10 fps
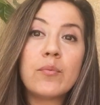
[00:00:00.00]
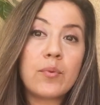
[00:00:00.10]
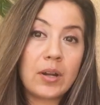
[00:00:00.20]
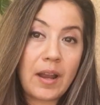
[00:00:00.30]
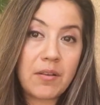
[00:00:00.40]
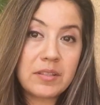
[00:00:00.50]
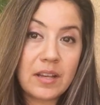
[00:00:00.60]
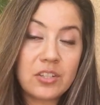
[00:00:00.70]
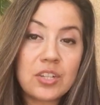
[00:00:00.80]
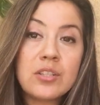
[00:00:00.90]
workout
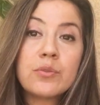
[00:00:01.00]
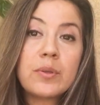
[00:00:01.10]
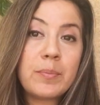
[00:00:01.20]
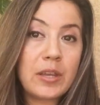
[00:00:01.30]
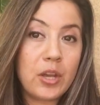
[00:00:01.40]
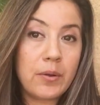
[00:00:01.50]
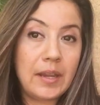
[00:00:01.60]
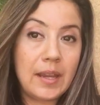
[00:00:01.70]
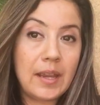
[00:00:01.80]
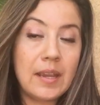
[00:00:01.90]
sessions with my
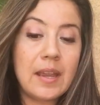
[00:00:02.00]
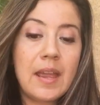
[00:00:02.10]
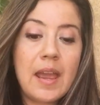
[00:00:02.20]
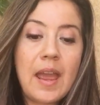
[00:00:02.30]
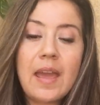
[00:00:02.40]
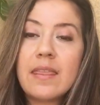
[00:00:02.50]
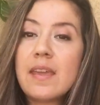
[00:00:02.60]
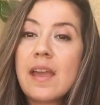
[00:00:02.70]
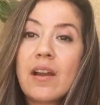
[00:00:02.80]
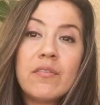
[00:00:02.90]
yoni egg, and
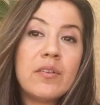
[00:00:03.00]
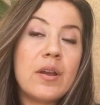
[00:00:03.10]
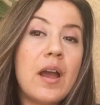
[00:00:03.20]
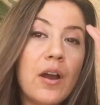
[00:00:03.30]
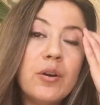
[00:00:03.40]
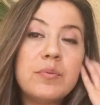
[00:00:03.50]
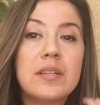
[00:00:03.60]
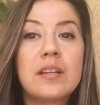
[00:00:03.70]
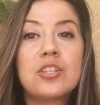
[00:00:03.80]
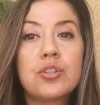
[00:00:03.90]
they have helped
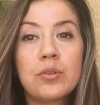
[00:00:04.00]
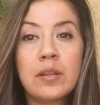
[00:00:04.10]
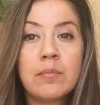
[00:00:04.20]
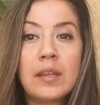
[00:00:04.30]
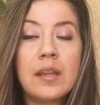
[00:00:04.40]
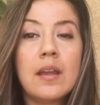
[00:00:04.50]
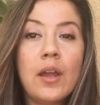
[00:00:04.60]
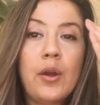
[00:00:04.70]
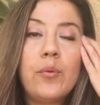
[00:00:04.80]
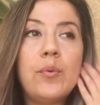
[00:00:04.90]
extremely
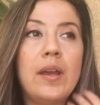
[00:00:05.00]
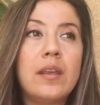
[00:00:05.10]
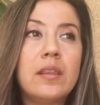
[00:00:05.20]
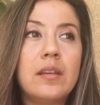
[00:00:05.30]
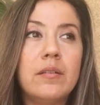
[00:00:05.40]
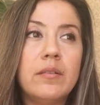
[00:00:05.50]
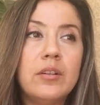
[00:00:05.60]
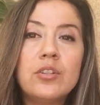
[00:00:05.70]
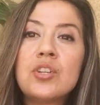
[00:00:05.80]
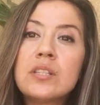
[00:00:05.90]
with
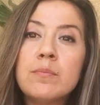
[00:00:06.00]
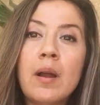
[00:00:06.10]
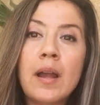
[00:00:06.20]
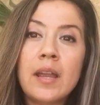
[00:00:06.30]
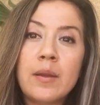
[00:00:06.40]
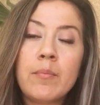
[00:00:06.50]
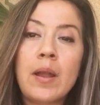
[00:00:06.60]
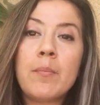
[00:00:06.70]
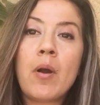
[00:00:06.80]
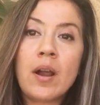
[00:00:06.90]
just my
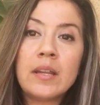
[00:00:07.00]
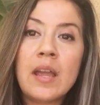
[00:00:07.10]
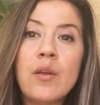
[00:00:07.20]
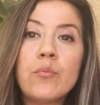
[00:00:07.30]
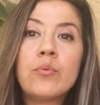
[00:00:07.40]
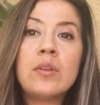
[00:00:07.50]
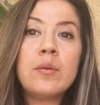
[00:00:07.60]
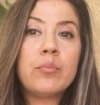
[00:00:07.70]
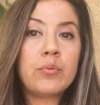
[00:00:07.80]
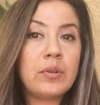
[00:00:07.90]
body and
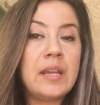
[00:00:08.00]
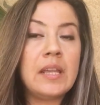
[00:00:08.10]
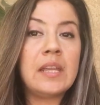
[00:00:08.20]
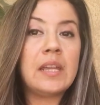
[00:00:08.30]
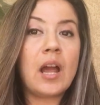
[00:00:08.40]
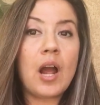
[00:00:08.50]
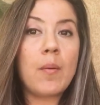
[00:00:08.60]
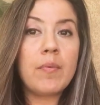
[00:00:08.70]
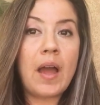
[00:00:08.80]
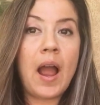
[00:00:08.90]
really breathing
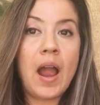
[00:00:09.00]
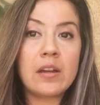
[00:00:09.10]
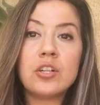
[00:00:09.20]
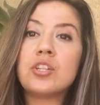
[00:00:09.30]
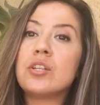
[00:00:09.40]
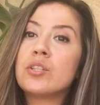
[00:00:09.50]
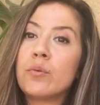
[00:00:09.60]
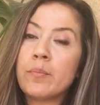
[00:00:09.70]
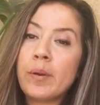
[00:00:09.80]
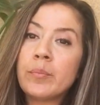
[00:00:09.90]
up that energy. So
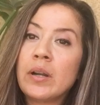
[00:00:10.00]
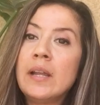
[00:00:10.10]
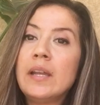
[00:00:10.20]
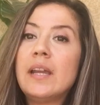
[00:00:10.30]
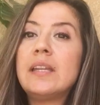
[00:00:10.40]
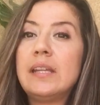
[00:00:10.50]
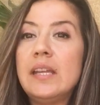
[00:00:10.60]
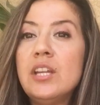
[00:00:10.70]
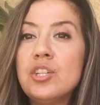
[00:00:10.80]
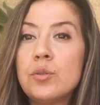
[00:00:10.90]
remember, in
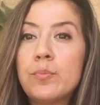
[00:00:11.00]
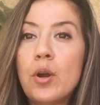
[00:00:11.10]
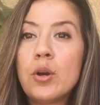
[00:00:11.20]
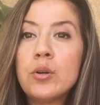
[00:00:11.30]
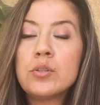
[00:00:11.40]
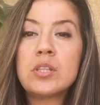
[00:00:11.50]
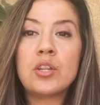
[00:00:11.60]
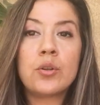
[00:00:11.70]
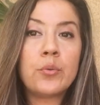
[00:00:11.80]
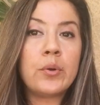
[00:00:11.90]
each pose
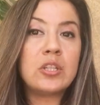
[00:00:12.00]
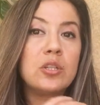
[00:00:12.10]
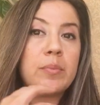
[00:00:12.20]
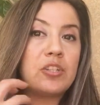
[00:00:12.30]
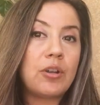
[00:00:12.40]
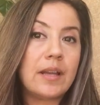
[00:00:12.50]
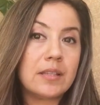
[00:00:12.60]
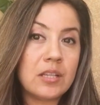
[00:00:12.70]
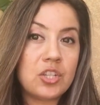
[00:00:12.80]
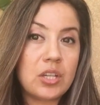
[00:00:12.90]
that you're going to be
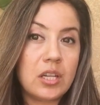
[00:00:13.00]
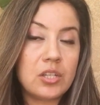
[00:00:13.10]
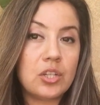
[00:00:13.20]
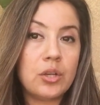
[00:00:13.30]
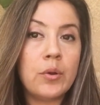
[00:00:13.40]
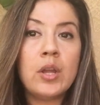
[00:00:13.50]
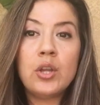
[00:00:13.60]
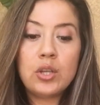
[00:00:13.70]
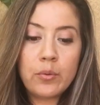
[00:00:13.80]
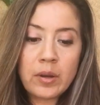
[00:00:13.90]
transitioning to,
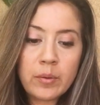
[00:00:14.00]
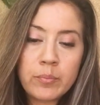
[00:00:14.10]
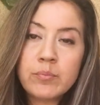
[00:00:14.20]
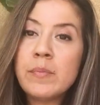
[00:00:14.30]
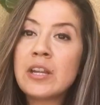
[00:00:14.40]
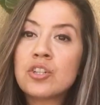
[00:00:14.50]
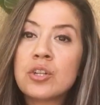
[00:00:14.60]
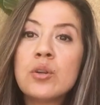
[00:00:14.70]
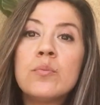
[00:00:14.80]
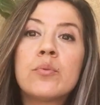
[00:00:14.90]
you want to make
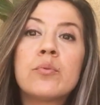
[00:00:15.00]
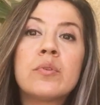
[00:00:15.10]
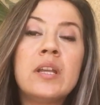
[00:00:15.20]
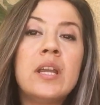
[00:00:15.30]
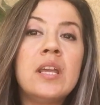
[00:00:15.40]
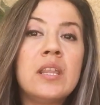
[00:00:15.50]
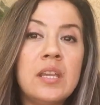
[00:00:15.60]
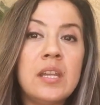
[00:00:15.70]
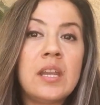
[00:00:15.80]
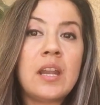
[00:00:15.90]
sure you're
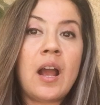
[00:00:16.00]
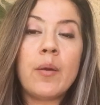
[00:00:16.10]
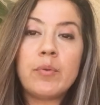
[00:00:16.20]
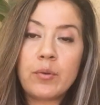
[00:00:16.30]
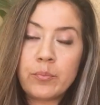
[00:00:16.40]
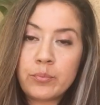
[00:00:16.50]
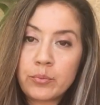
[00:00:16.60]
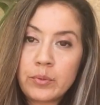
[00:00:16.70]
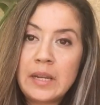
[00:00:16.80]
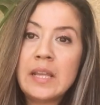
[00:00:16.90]
breathing it up. You're
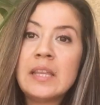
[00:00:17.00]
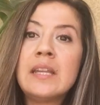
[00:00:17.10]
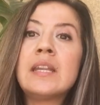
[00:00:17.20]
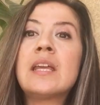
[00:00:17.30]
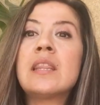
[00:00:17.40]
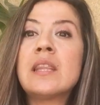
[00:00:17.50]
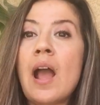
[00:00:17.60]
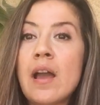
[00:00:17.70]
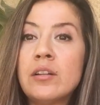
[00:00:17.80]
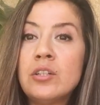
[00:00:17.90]
breathing in the
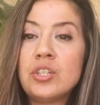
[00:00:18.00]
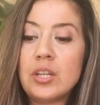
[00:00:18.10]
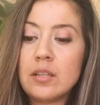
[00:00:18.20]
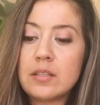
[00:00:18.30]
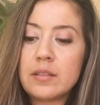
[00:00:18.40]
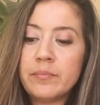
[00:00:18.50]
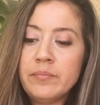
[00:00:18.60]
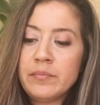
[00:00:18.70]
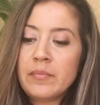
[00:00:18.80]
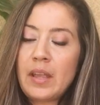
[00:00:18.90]
energies,
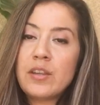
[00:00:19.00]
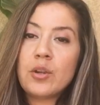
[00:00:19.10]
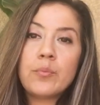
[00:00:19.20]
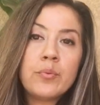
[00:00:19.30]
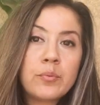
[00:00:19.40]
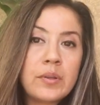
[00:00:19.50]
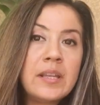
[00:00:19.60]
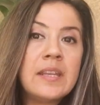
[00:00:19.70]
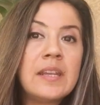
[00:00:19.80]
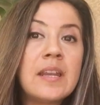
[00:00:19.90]
and you're
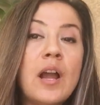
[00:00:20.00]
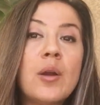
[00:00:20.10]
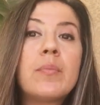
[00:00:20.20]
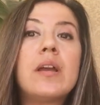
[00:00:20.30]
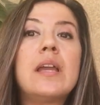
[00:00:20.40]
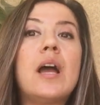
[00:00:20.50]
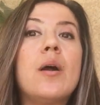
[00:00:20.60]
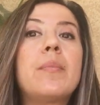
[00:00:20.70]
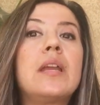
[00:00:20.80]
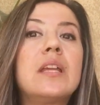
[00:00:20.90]
breathing it up
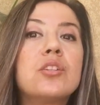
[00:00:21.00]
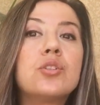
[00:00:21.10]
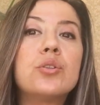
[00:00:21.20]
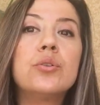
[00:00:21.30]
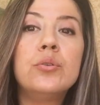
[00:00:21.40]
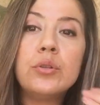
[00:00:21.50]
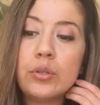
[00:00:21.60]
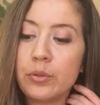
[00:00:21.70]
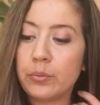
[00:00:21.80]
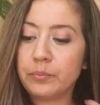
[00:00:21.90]
into
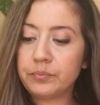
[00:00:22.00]
you.